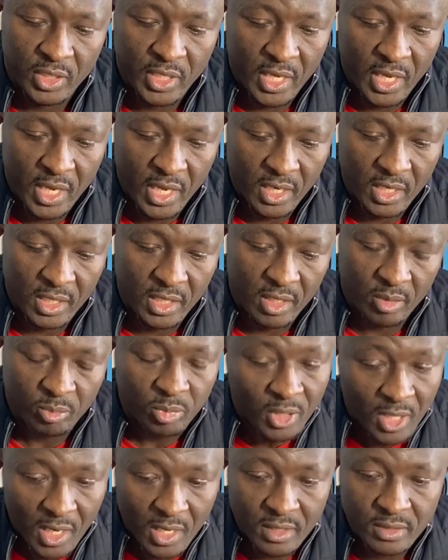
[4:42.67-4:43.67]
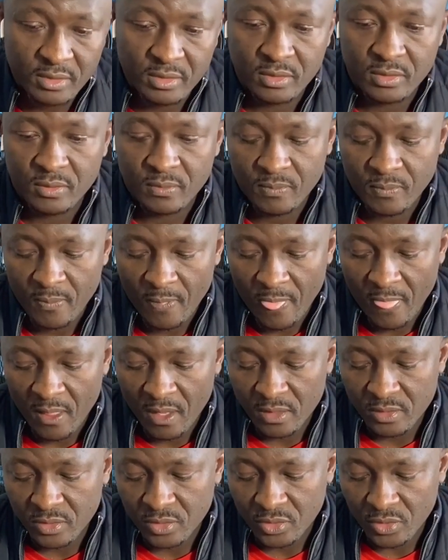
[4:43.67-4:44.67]
any appliance.
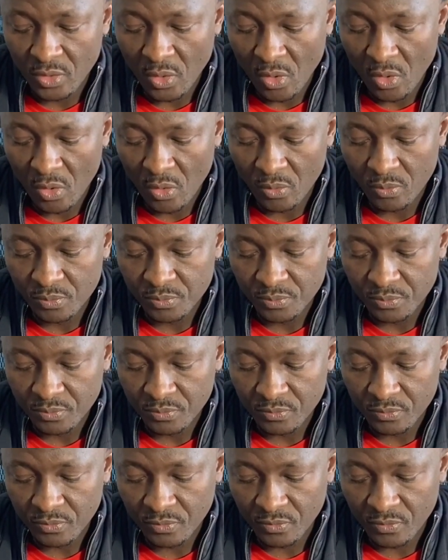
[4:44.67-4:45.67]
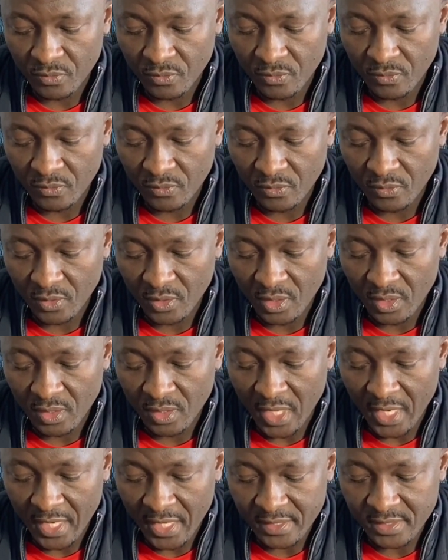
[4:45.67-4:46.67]
And so,
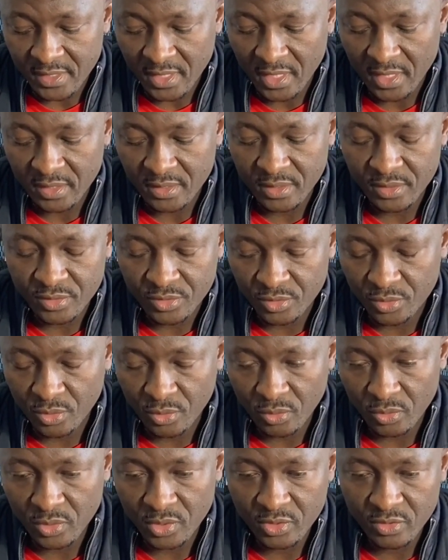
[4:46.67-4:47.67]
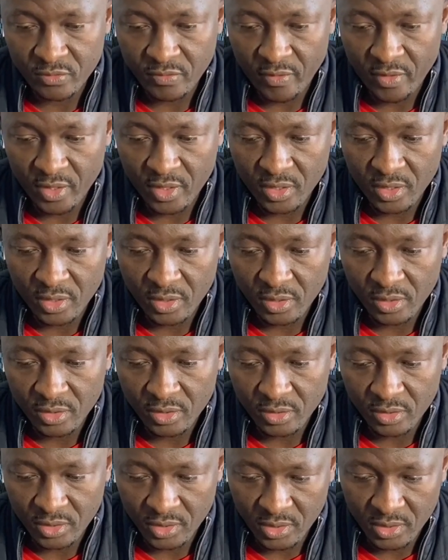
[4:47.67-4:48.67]
like I said, this tool is very
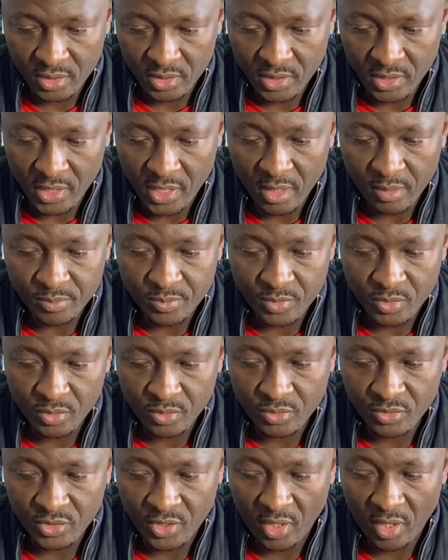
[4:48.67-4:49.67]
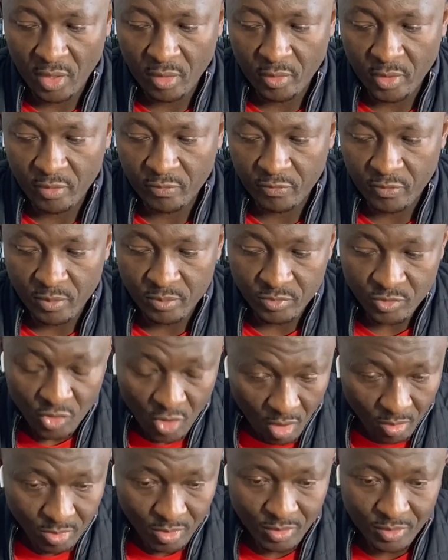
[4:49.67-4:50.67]
good. It helps you stay away from
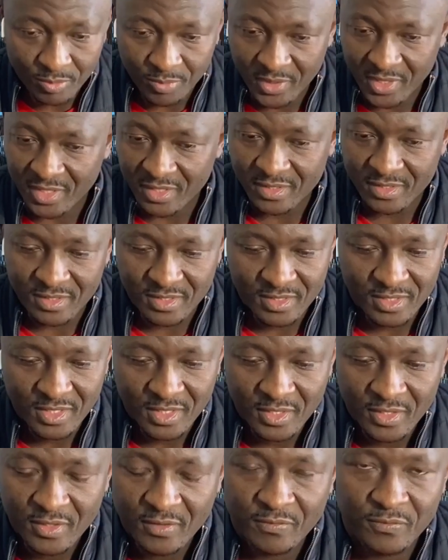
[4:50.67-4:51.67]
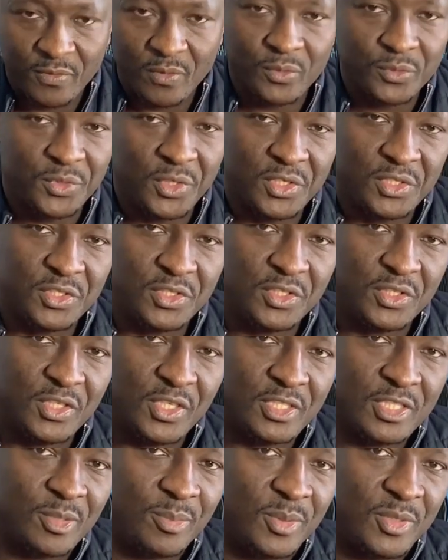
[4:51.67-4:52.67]
trouble, because voltage,
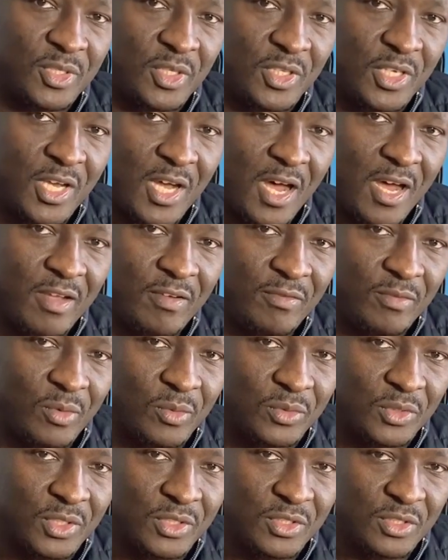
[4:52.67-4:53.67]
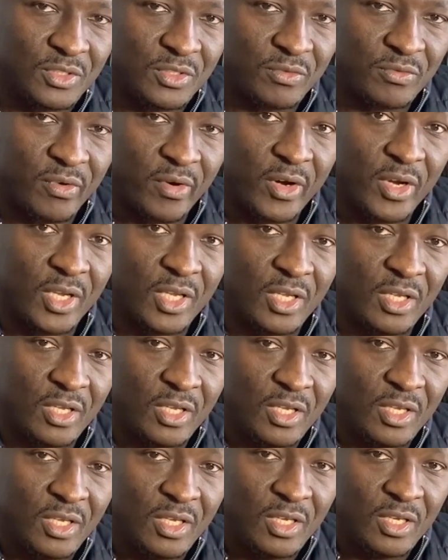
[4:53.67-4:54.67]
especially high voltage, is very
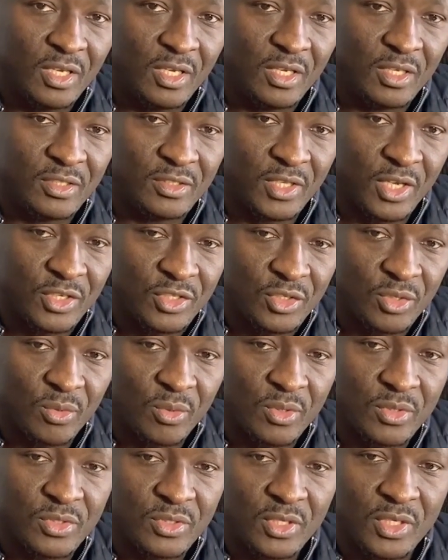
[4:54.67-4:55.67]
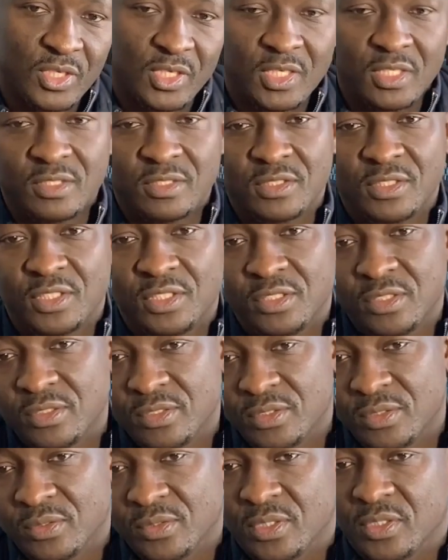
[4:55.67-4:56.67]
dangerous, and it can kill
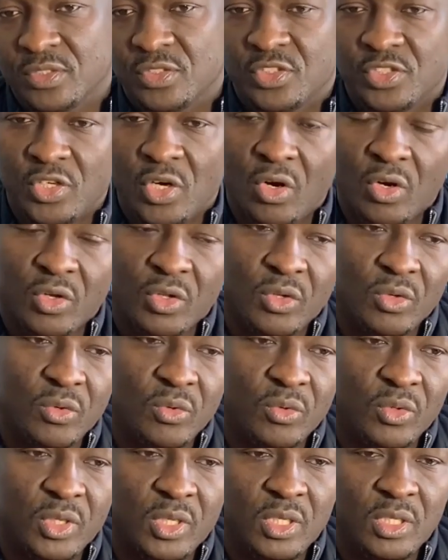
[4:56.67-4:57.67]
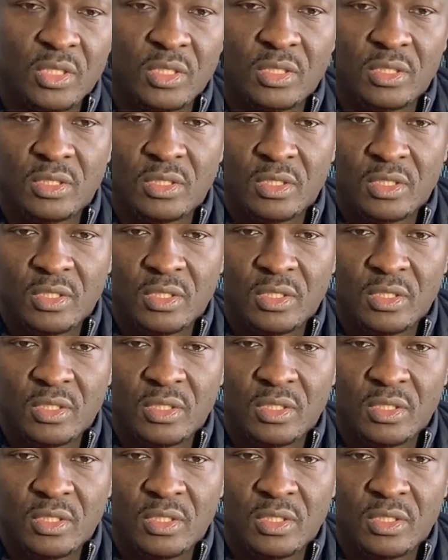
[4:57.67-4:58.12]
you, it can shock you, it can